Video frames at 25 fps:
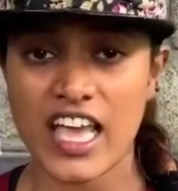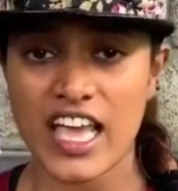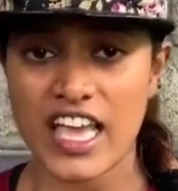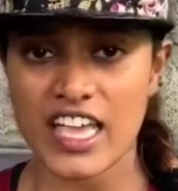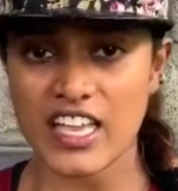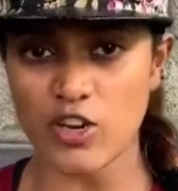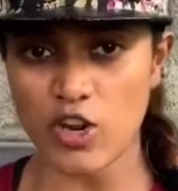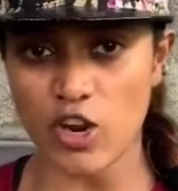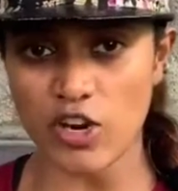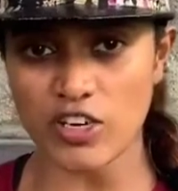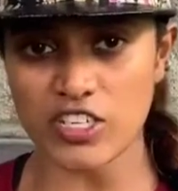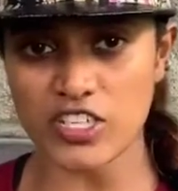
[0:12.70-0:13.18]

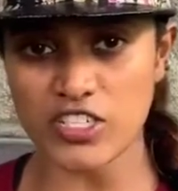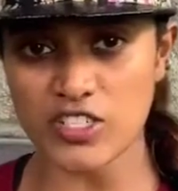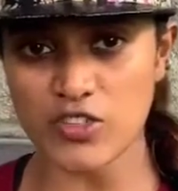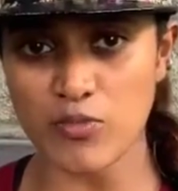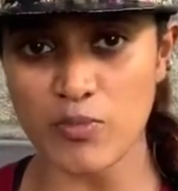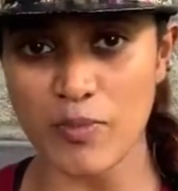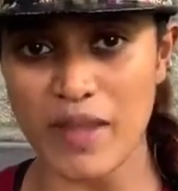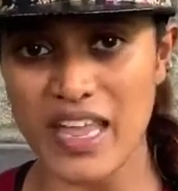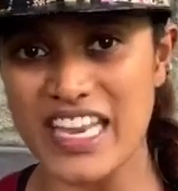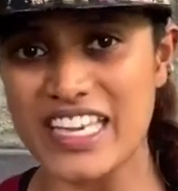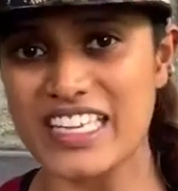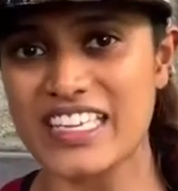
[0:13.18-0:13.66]
in order to
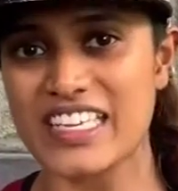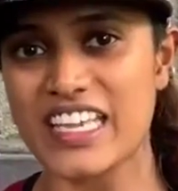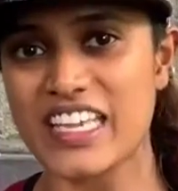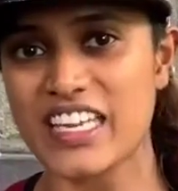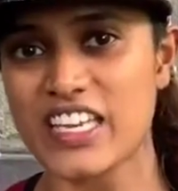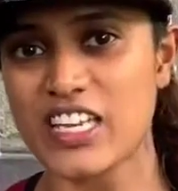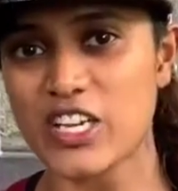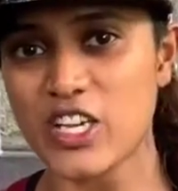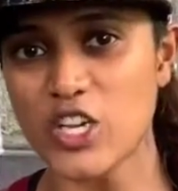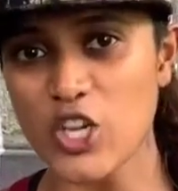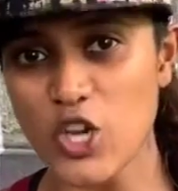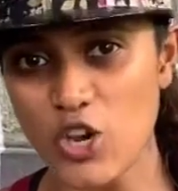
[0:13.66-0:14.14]
maintain
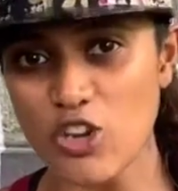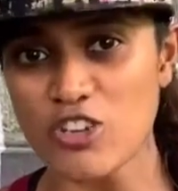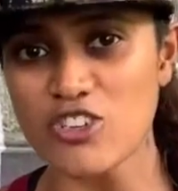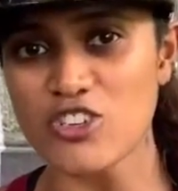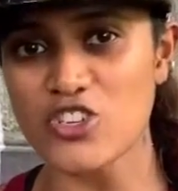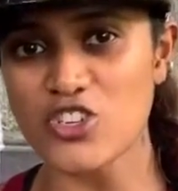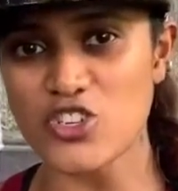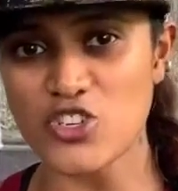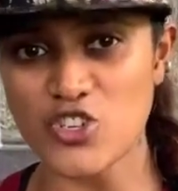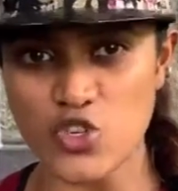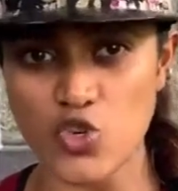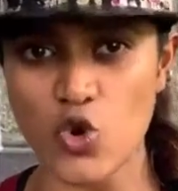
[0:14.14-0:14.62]
a good
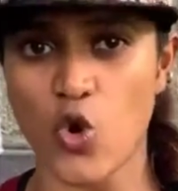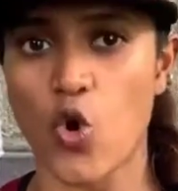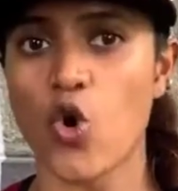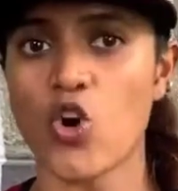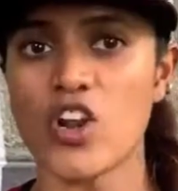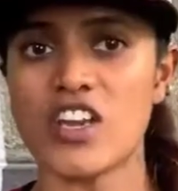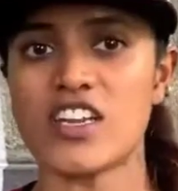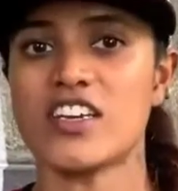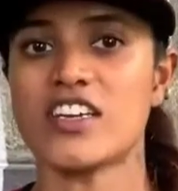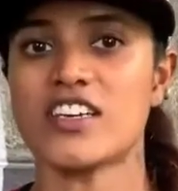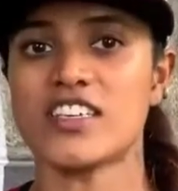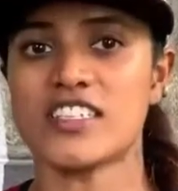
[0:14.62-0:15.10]

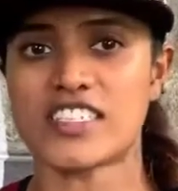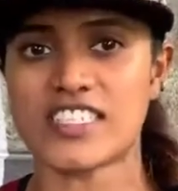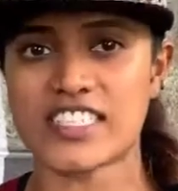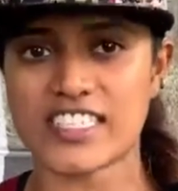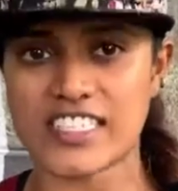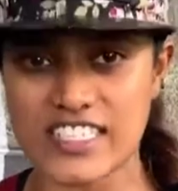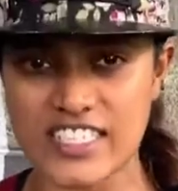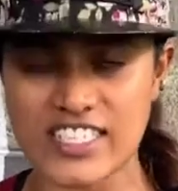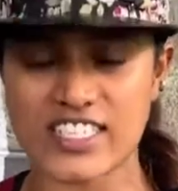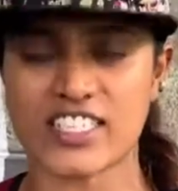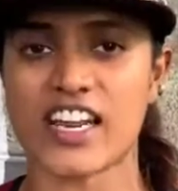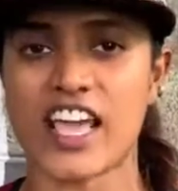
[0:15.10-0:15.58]
shoulder
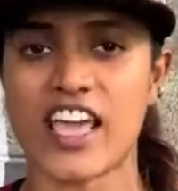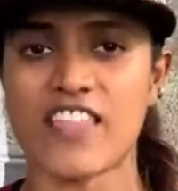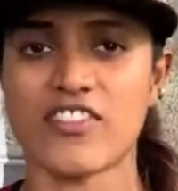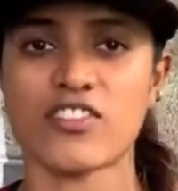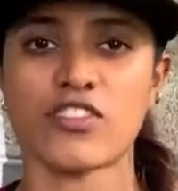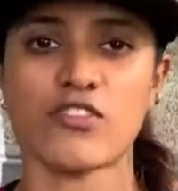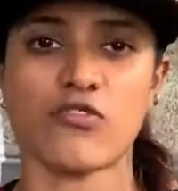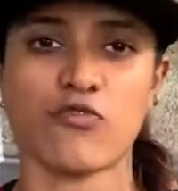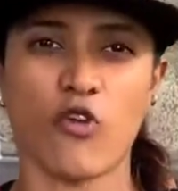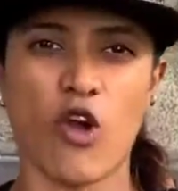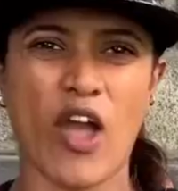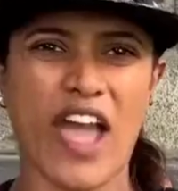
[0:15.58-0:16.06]
strength
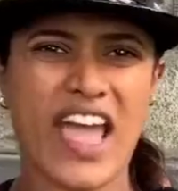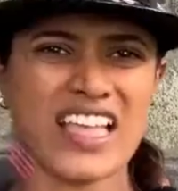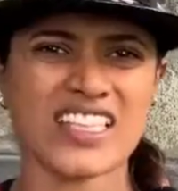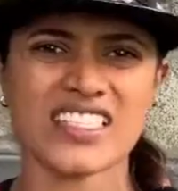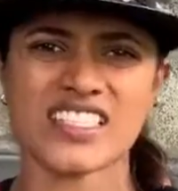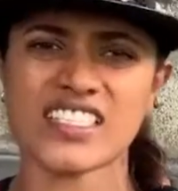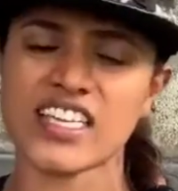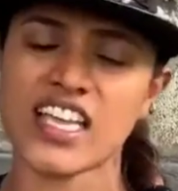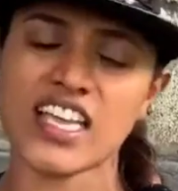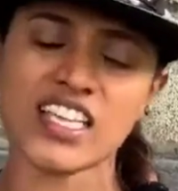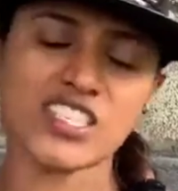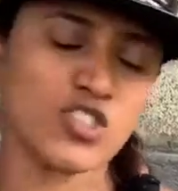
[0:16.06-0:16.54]
for
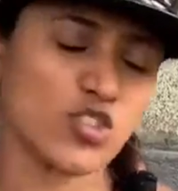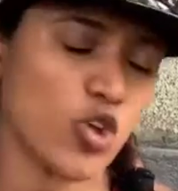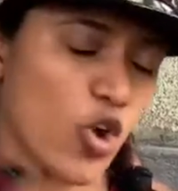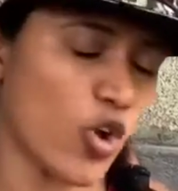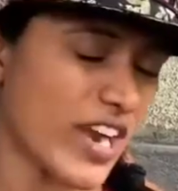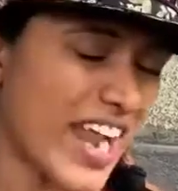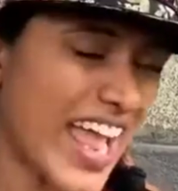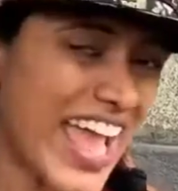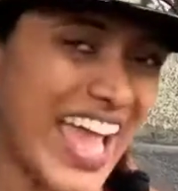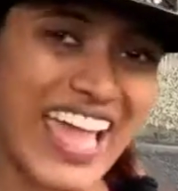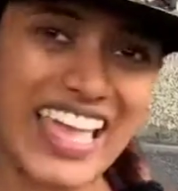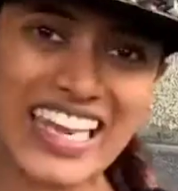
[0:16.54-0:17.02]
handstands or
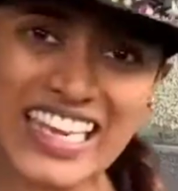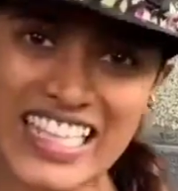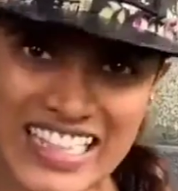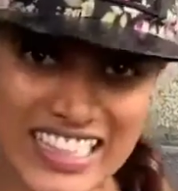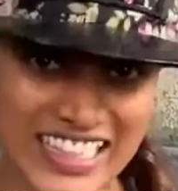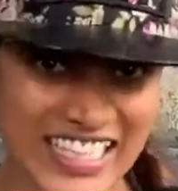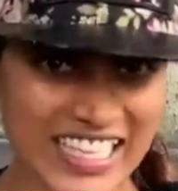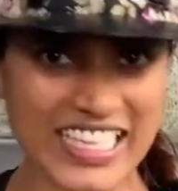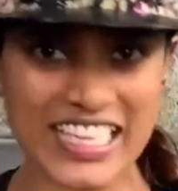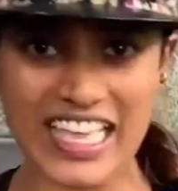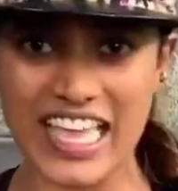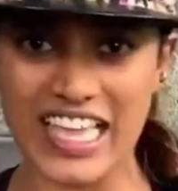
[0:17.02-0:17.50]

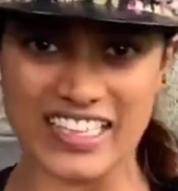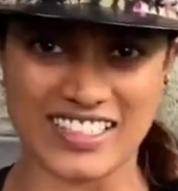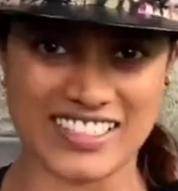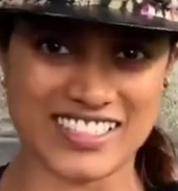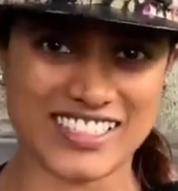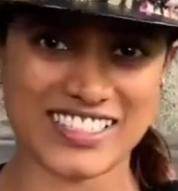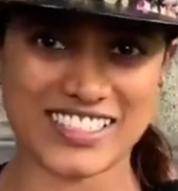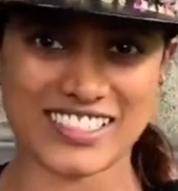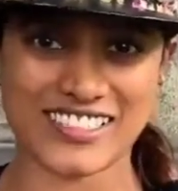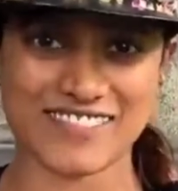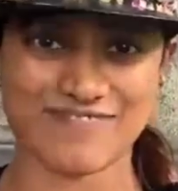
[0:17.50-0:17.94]
anything else.